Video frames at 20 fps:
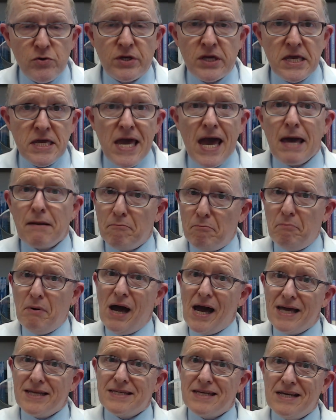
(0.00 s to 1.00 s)
can get.
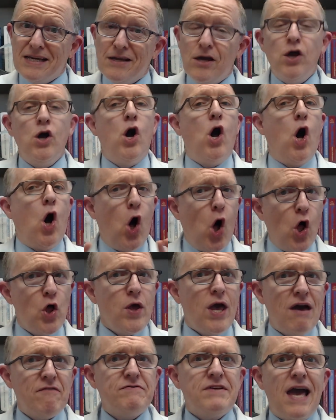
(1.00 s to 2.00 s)
But all
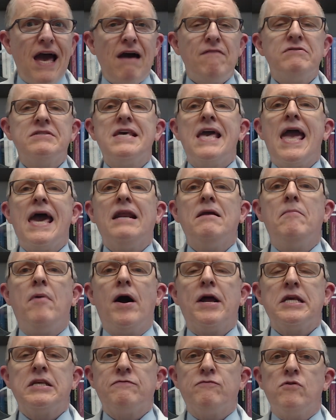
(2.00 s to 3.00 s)
you have to have is the
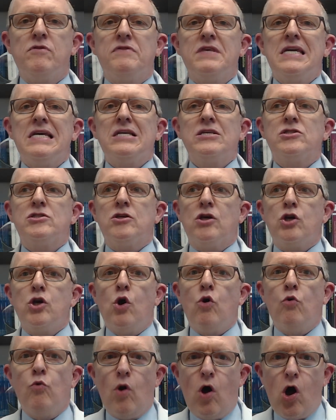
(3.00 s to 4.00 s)
antibodies for things to
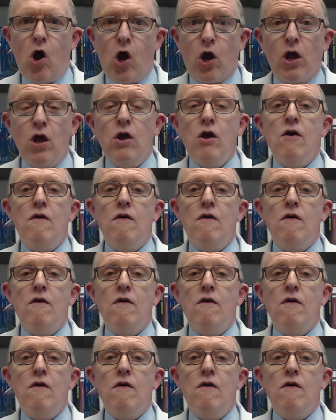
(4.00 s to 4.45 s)
go wrong